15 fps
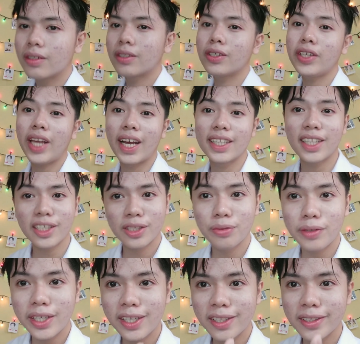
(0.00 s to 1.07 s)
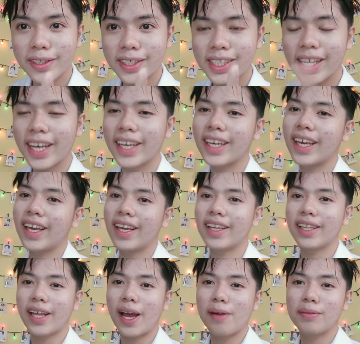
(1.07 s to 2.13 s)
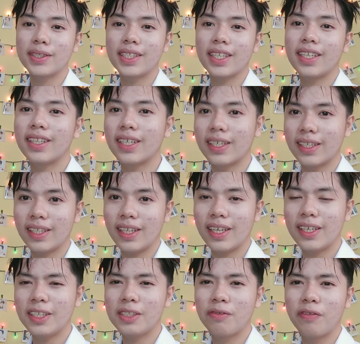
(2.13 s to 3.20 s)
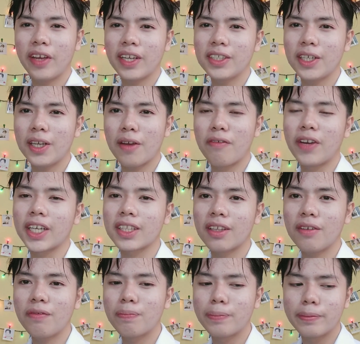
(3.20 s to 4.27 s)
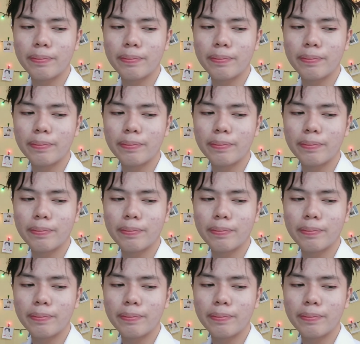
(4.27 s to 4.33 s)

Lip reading: So yeah, that's what it looked like, and I must say that it is very effective